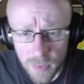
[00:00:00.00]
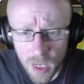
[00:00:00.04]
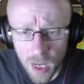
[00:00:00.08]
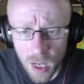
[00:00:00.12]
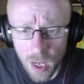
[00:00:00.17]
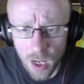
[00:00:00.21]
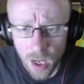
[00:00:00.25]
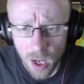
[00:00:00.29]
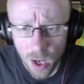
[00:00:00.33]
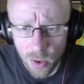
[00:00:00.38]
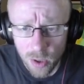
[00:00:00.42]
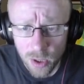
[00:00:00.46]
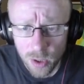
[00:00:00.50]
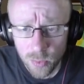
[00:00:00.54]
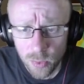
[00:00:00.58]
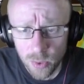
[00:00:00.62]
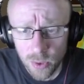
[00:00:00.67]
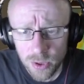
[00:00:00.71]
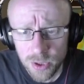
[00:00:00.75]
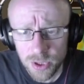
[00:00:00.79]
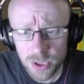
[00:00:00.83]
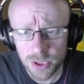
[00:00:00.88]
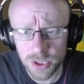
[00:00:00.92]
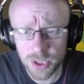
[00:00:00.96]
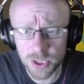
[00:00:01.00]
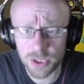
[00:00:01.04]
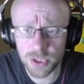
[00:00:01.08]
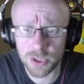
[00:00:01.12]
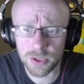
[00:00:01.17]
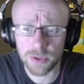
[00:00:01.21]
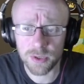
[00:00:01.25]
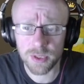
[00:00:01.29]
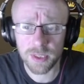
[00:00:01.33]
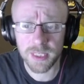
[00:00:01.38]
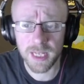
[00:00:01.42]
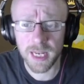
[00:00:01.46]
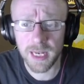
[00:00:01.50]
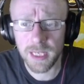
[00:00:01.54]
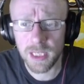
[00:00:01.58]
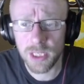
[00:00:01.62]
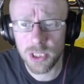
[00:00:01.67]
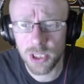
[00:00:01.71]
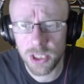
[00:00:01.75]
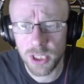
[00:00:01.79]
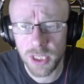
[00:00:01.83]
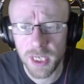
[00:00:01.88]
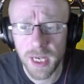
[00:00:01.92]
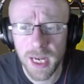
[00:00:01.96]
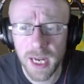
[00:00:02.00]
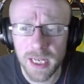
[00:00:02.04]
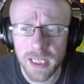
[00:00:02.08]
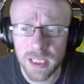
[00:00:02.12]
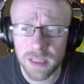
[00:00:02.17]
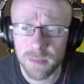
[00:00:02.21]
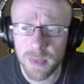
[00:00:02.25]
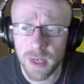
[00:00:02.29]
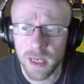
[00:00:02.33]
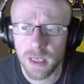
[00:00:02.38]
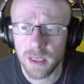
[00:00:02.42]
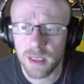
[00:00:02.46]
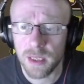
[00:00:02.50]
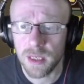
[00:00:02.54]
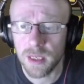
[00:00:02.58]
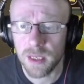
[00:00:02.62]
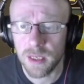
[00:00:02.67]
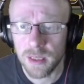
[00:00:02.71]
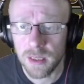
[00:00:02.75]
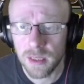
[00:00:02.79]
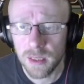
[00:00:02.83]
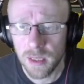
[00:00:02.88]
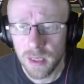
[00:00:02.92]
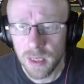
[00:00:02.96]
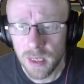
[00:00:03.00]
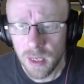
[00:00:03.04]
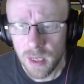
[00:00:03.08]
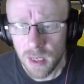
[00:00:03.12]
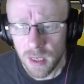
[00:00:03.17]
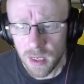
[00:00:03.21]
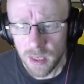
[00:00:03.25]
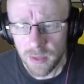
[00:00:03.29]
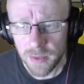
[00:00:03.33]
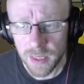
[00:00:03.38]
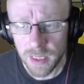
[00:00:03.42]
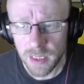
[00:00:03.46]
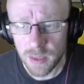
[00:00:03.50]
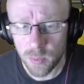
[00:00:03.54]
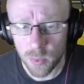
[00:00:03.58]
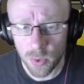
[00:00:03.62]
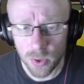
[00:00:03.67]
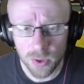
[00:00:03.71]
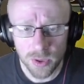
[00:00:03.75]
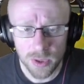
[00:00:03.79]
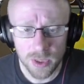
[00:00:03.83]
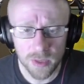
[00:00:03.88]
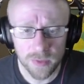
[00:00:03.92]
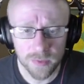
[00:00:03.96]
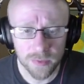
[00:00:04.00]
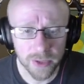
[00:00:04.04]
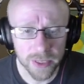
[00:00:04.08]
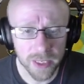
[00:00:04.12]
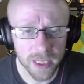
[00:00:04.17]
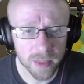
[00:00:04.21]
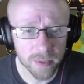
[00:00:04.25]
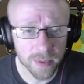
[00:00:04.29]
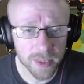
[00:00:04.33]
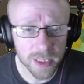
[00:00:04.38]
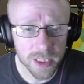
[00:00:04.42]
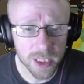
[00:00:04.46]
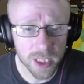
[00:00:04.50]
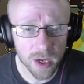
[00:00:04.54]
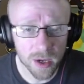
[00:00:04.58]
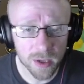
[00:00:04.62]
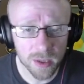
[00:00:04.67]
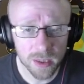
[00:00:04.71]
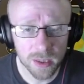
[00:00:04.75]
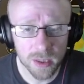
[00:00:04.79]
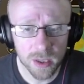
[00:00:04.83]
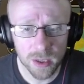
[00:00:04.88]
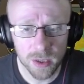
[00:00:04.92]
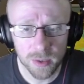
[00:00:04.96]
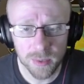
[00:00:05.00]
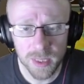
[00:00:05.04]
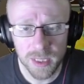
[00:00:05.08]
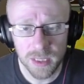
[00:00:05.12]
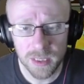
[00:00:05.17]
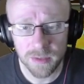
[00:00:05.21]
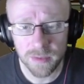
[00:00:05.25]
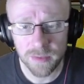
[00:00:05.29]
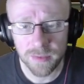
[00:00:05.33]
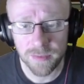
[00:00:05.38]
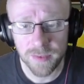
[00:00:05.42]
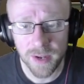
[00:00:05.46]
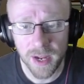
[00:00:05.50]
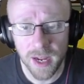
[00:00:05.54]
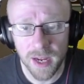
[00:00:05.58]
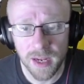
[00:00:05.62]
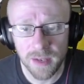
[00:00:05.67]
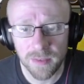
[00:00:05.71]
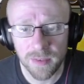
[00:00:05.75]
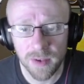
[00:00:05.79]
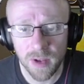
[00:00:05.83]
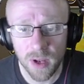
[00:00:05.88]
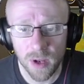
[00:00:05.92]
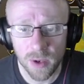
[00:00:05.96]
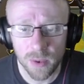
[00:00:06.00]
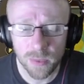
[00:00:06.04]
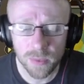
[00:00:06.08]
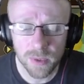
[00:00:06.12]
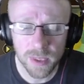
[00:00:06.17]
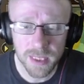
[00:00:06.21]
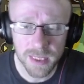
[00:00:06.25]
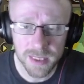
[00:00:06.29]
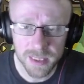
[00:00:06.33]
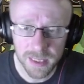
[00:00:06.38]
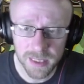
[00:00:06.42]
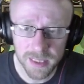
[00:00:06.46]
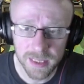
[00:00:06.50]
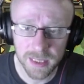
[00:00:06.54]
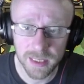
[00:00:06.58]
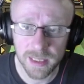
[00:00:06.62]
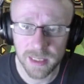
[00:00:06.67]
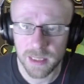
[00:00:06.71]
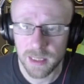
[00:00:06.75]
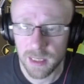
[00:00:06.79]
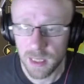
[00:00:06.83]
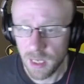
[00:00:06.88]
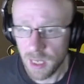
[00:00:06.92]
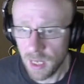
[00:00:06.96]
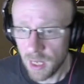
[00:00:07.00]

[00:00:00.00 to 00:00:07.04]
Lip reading: holy wars such as crusades, jihads may occur. These wars are frequently target conquests of 5 holy cities.